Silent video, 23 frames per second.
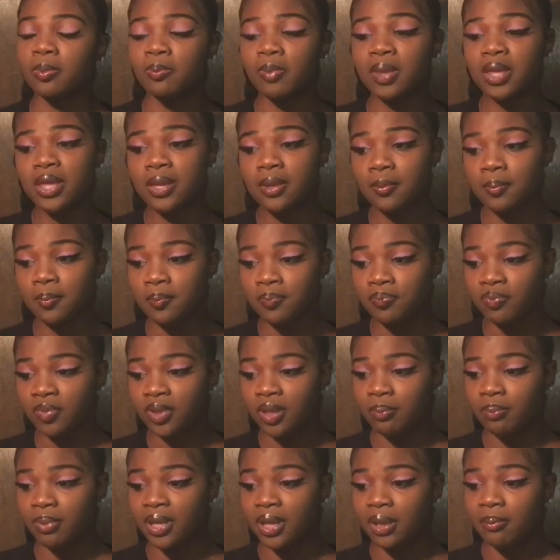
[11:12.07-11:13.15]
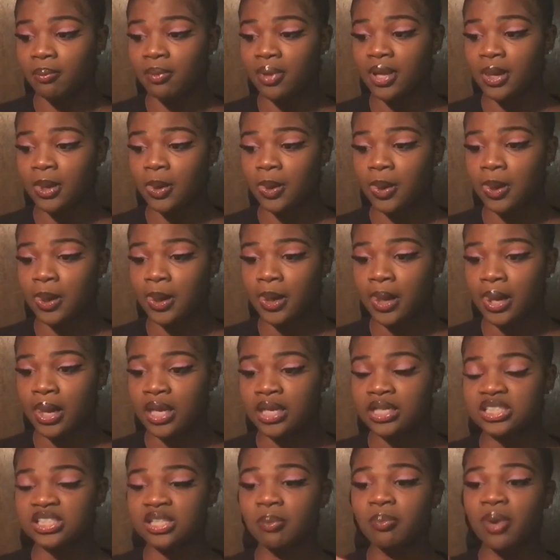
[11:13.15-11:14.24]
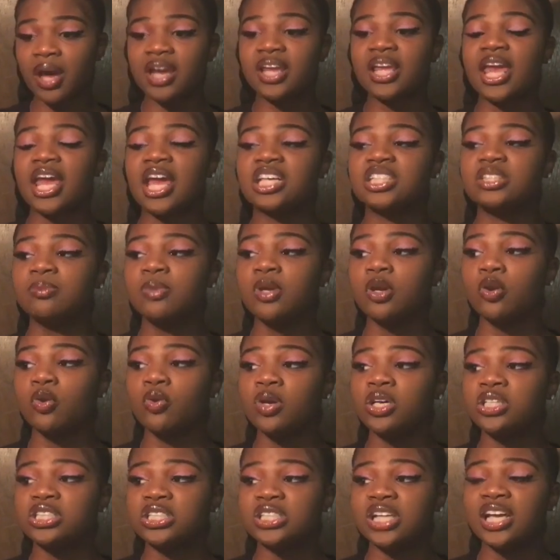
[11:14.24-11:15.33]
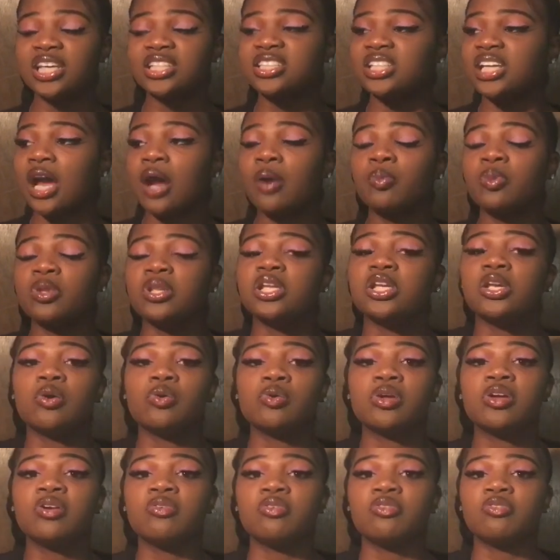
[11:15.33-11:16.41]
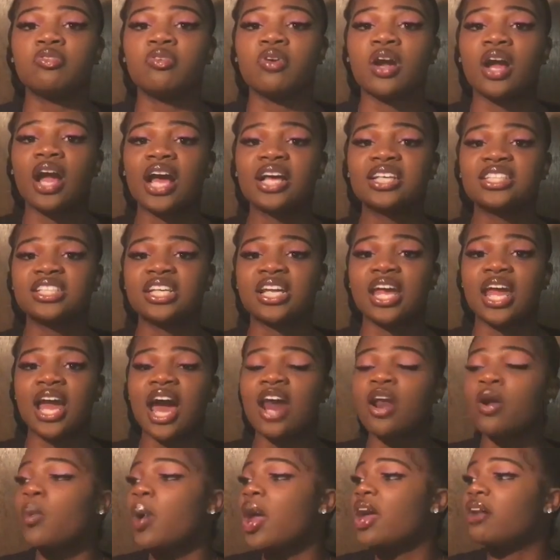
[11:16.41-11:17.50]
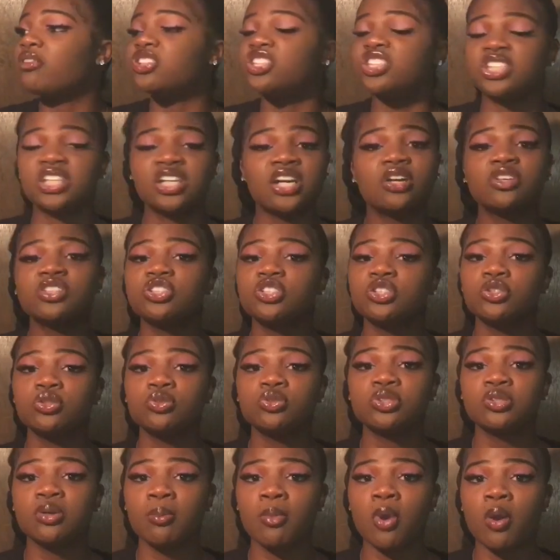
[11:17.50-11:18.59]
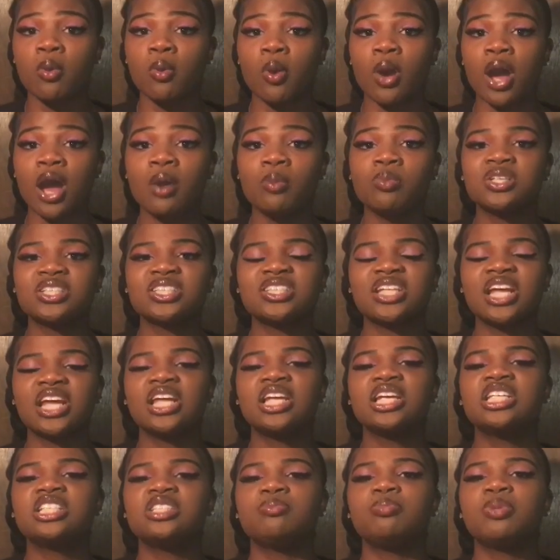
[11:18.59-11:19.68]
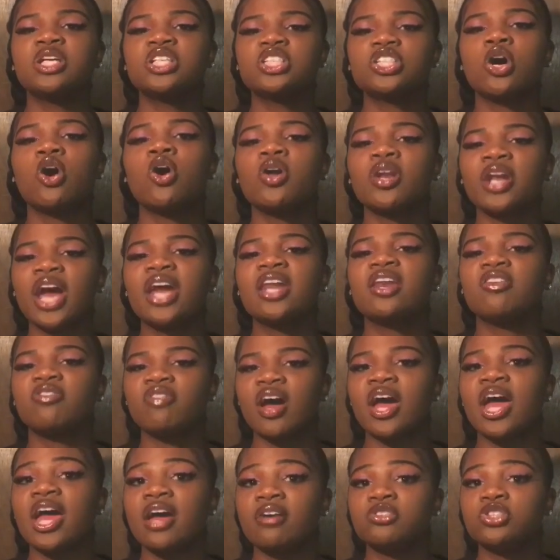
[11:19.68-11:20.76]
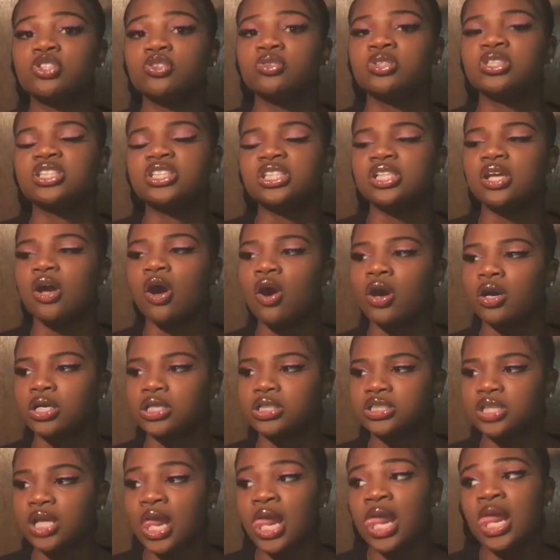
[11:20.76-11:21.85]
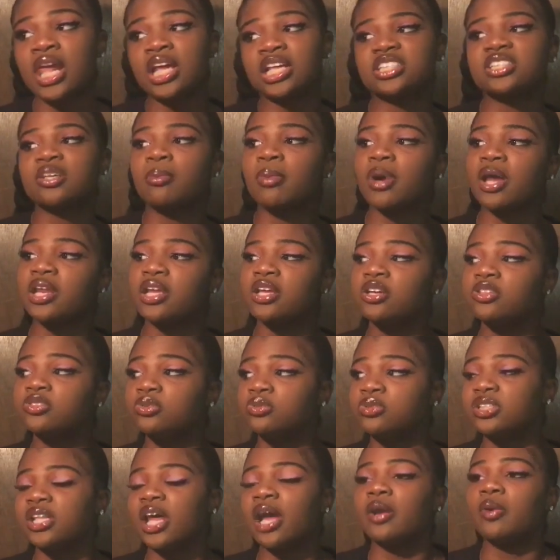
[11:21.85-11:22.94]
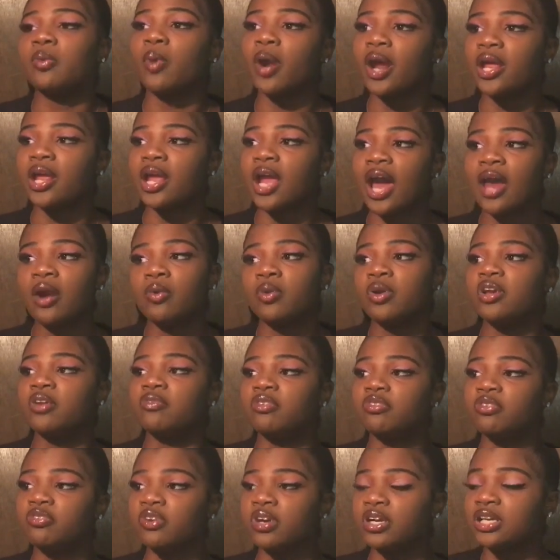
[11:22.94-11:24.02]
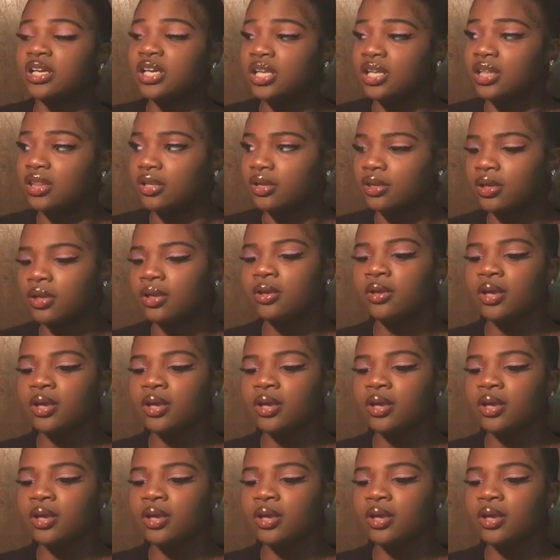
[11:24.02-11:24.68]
me being me, somebody asked me a question. I said, I really don't give a fuck. I said, I don't have shit else to do tomorrow. I would stay in this bitch all night if I have to to see August. And somebody else was like, right, I don't give a fuck neither.